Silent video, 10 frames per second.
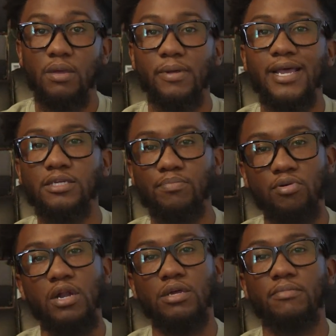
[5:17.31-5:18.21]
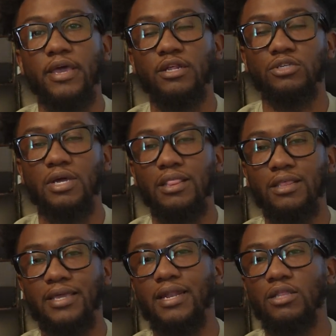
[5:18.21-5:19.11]
But as a product manager, I
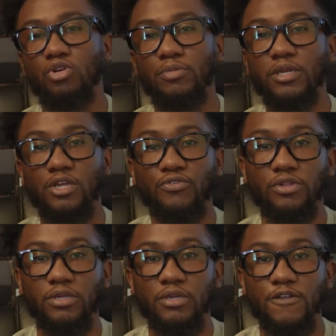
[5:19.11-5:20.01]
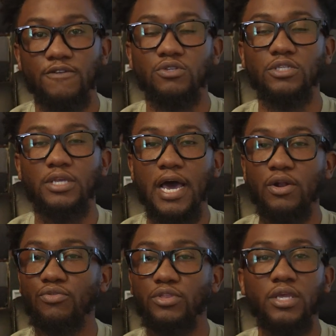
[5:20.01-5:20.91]
look at it a little bit differently. You see, I
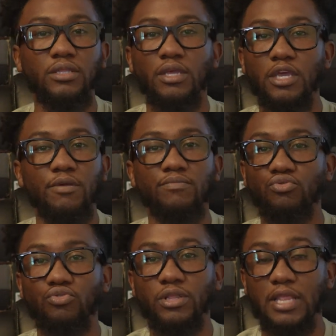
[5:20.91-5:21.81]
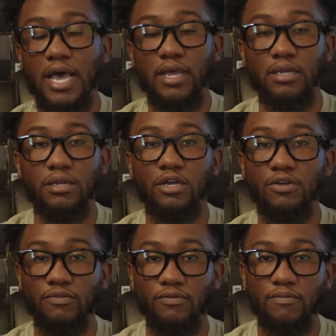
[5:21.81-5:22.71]
don't think the M3 line
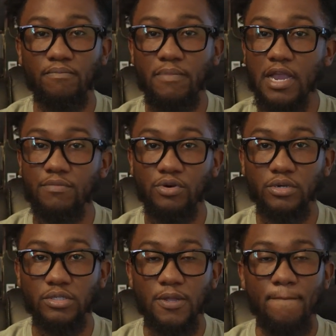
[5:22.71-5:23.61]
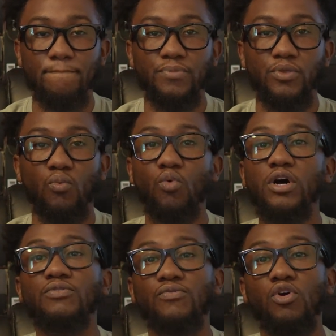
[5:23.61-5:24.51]
of MacBooks
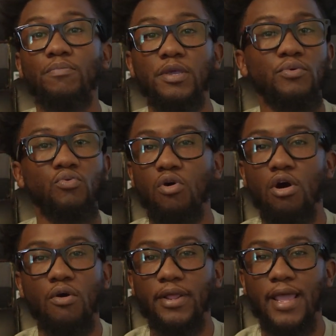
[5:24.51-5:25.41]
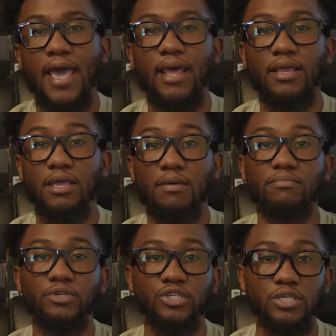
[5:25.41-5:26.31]
was for people who already had an
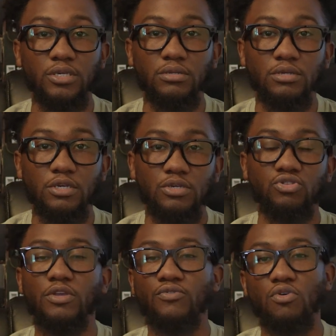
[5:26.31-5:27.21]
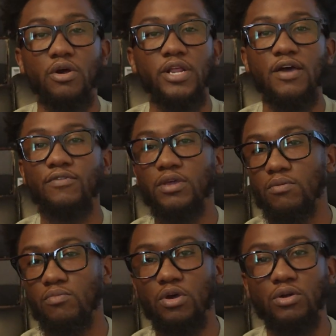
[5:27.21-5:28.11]
M machine. You see, if you already have an
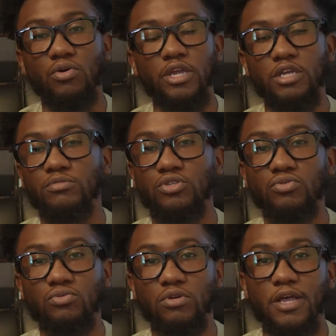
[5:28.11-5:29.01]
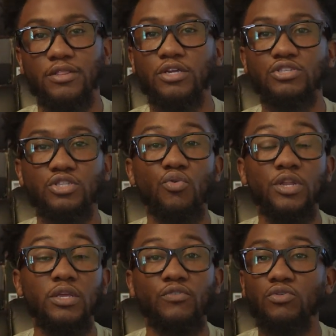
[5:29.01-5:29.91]
M1 or an M2, there's no
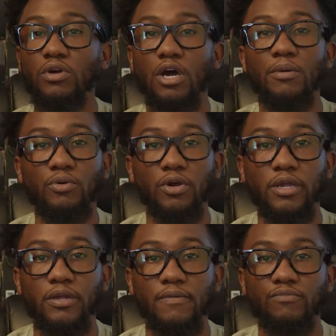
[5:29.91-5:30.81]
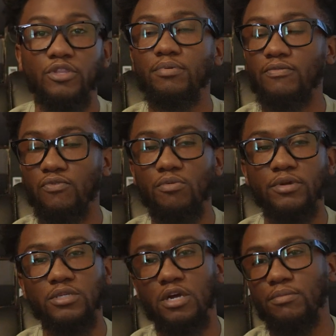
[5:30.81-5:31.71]
need for you to upgrade. The
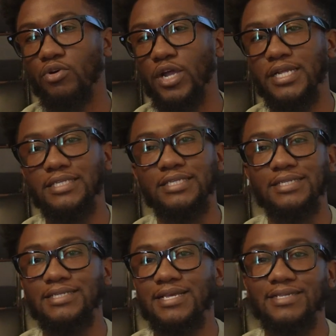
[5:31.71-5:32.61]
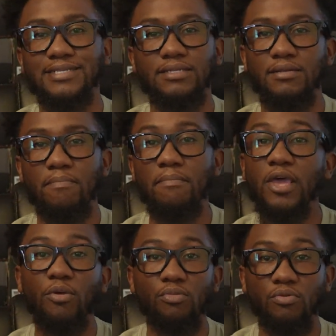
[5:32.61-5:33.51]
performance upgrade is
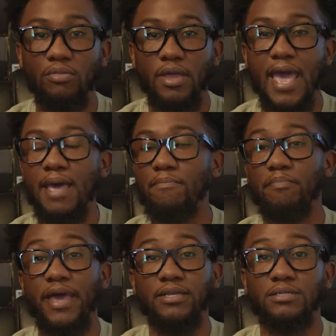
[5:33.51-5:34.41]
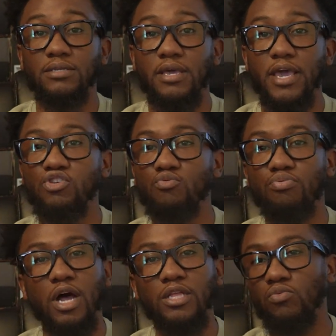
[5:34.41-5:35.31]
minimum at best, and you
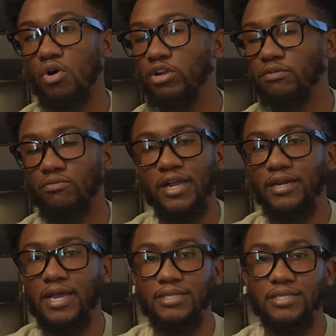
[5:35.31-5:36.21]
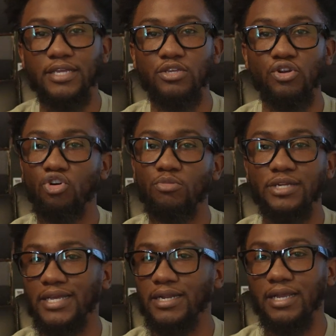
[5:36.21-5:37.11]
probably won't even recognize it in your normal
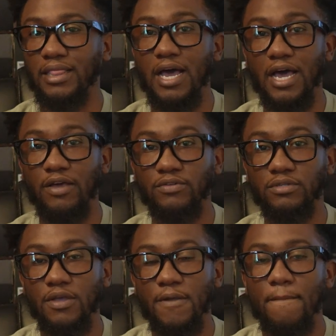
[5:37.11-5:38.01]
day-to-day lives.